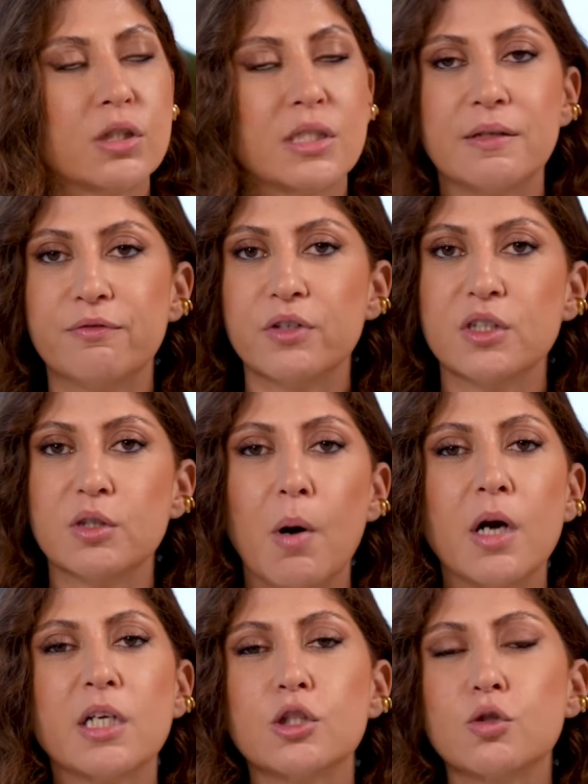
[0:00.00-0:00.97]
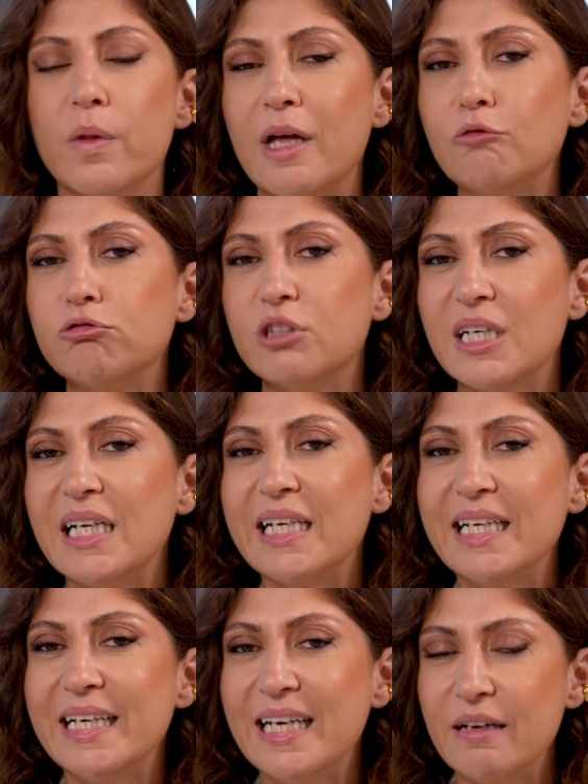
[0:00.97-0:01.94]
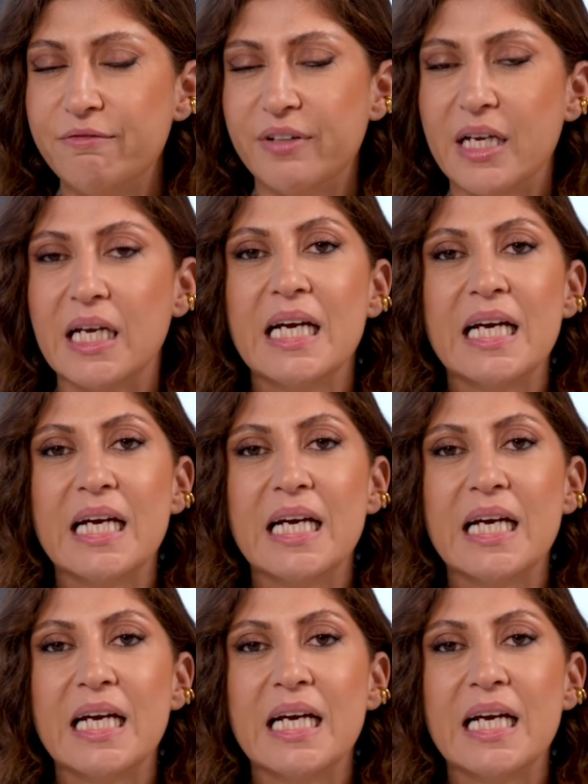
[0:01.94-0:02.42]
different markets without really living